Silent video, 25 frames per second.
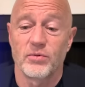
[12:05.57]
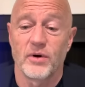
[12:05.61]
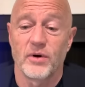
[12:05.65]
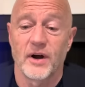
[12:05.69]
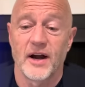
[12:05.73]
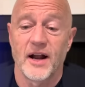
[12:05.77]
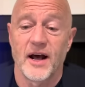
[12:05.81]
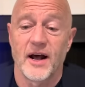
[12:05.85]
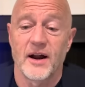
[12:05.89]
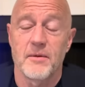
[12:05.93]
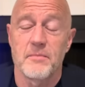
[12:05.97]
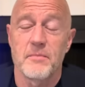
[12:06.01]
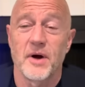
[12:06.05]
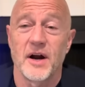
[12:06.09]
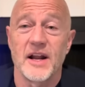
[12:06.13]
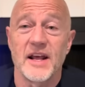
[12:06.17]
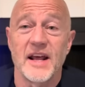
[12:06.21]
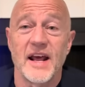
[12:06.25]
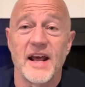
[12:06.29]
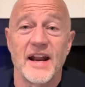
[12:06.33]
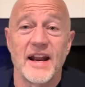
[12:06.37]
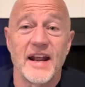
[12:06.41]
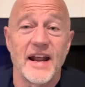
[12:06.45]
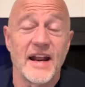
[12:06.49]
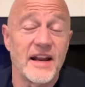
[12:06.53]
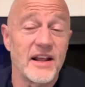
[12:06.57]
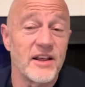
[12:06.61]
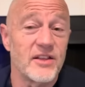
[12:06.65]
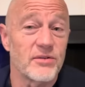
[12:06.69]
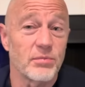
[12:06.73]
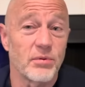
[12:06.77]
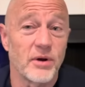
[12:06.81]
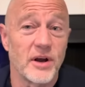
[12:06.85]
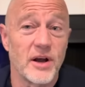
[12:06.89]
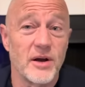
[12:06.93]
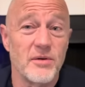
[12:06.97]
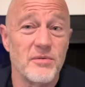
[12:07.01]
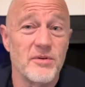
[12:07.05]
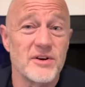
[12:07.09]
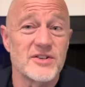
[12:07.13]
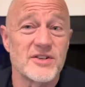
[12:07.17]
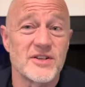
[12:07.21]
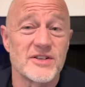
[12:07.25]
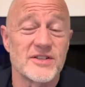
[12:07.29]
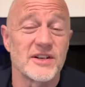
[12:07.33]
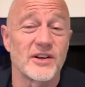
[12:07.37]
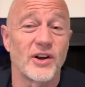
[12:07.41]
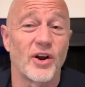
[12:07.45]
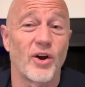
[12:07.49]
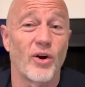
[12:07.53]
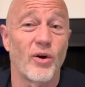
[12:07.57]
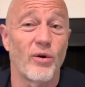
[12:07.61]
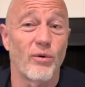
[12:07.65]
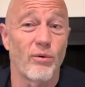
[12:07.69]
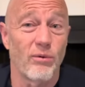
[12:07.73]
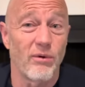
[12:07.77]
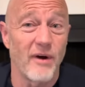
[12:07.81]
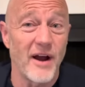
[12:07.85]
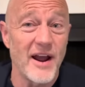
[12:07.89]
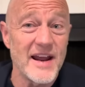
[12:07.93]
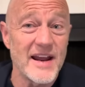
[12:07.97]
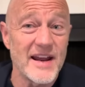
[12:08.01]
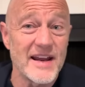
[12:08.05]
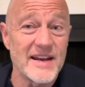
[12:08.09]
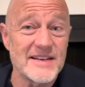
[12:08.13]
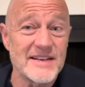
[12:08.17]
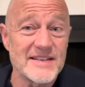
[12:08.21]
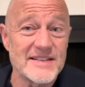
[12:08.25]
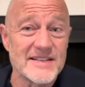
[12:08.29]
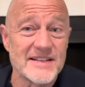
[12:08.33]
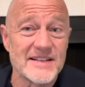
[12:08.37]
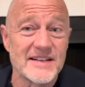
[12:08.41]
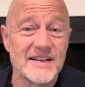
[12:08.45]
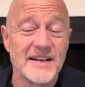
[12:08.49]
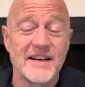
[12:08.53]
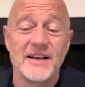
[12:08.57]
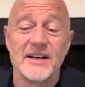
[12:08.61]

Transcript: run out of money at 83, which isn't great,